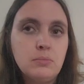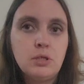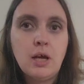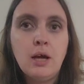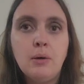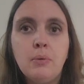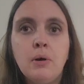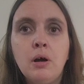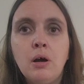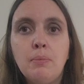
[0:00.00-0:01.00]

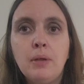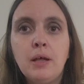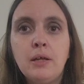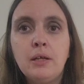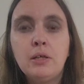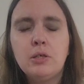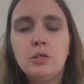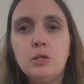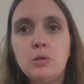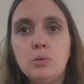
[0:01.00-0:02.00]
Xiao are planning
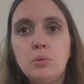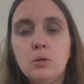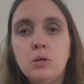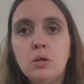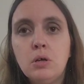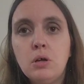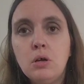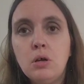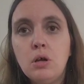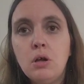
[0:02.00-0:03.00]
to
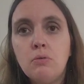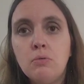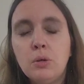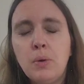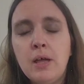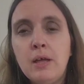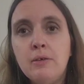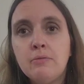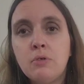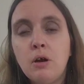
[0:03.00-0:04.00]
run away
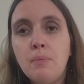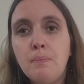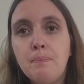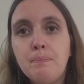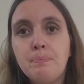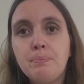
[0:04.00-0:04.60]
from